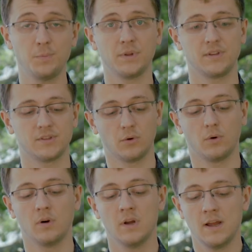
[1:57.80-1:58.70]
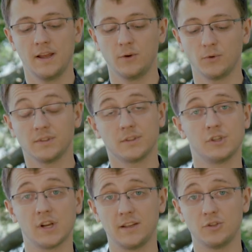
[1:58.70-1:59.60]
open this door in order to
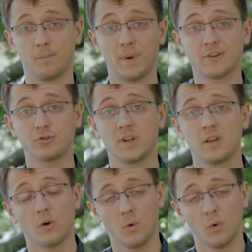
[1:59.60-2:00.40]
change your battery